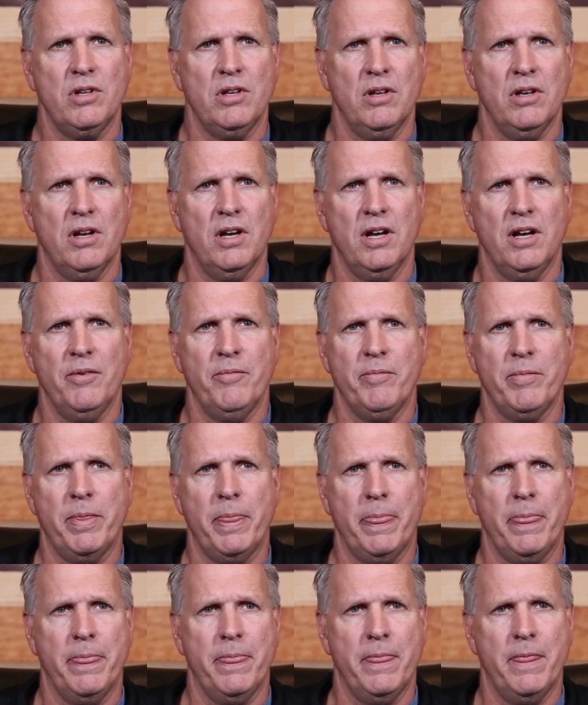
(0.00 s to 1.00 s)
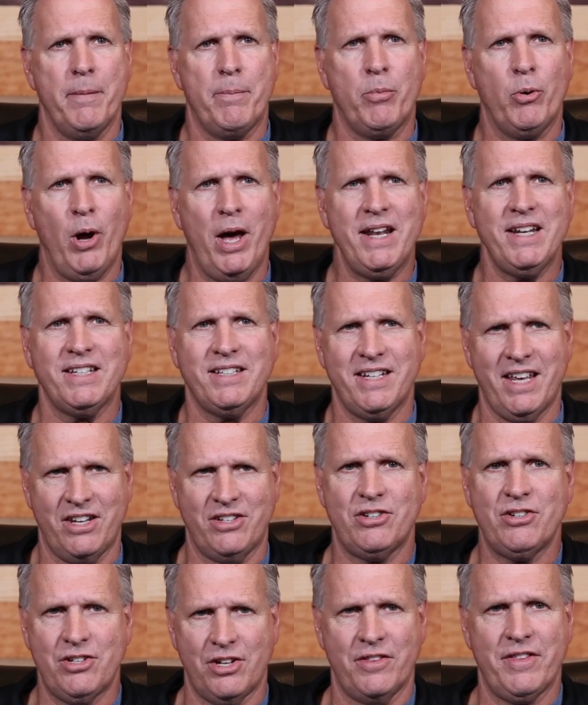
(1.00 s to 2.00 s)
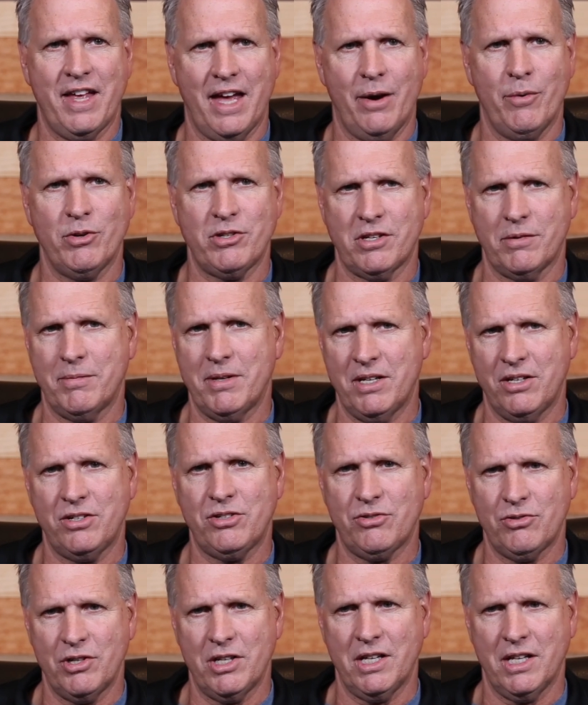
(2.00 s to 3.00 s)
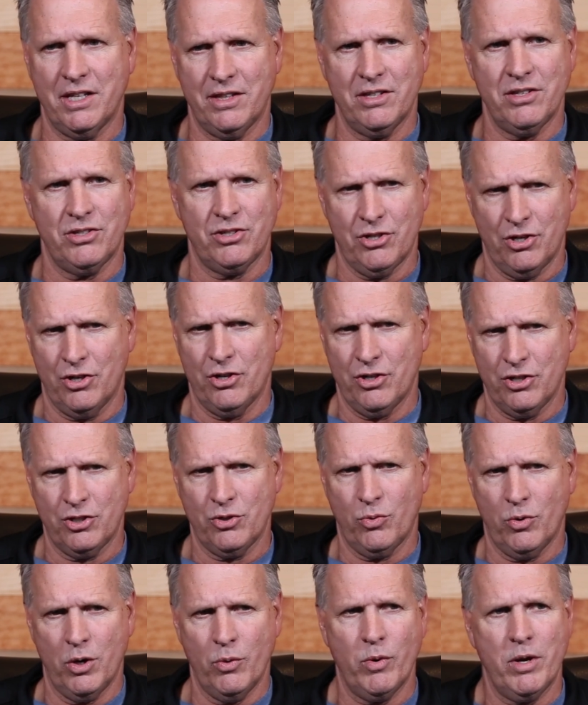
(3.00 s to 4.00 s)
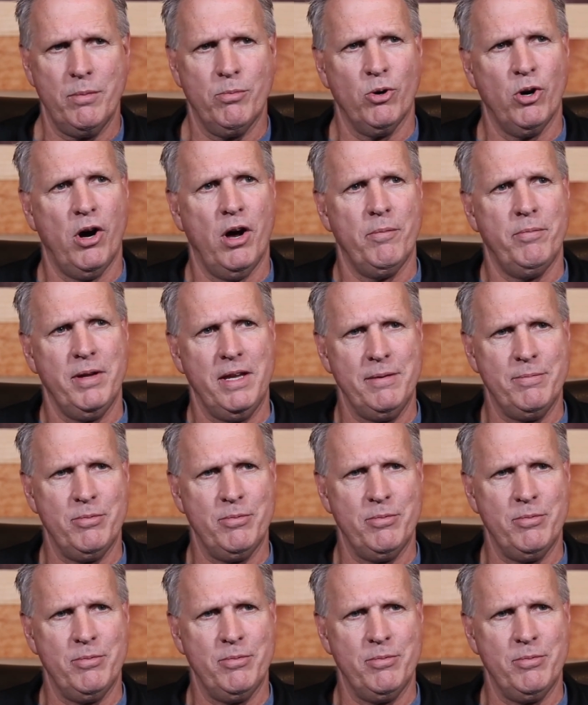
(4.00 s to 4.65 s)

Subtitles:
the predecessor to that was a ministry in the church where we brought